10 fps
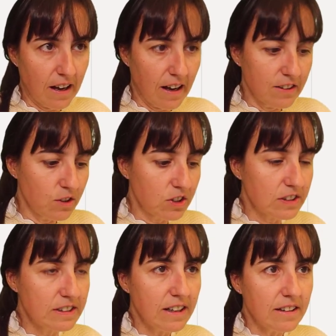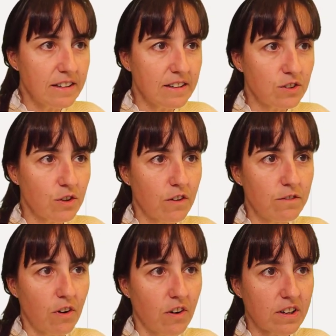And you still need to
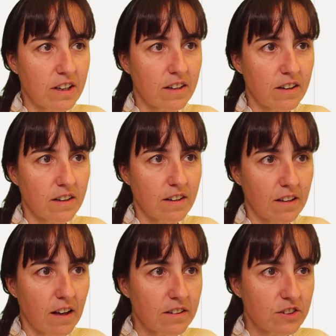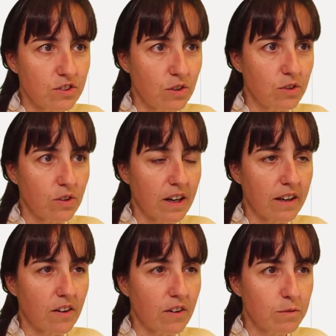convert, I'll show you
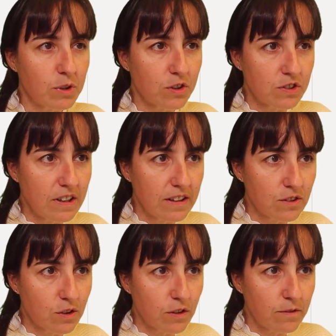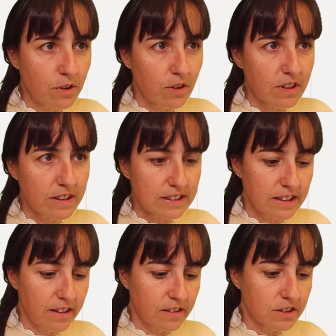later, but you still need to convert
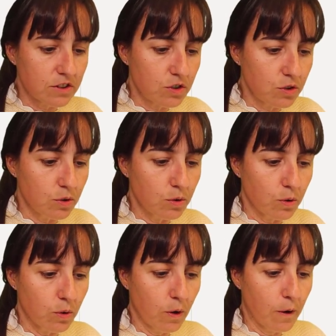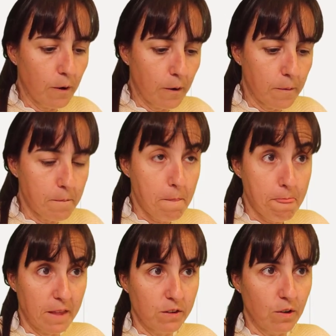sales to,
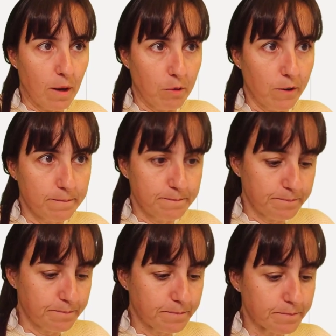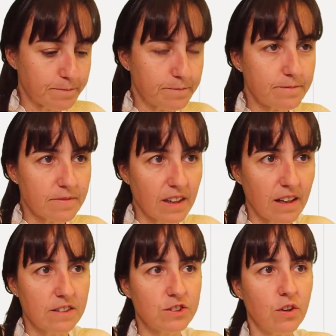to number.
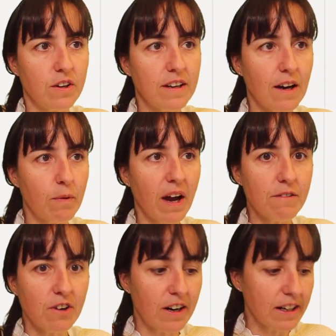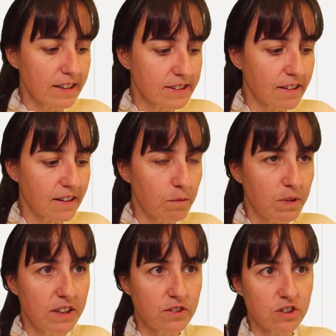So now we have our list and then we
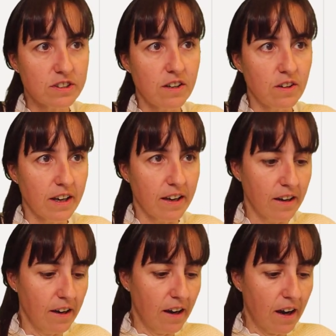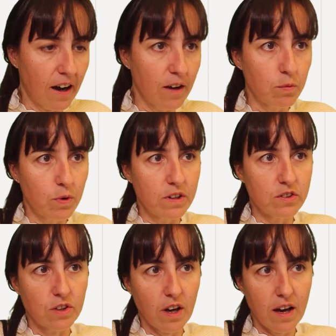need to say, okay, I wanted
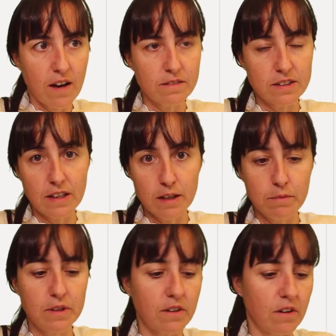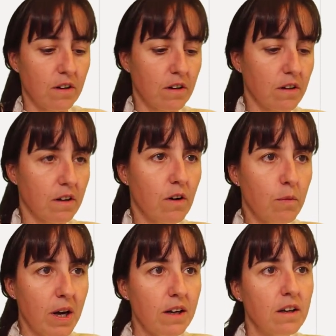to have the delimiter a
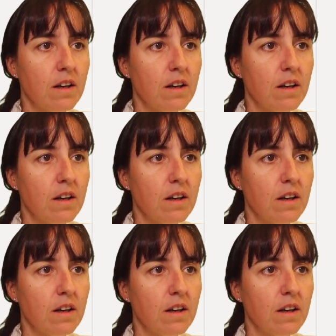comma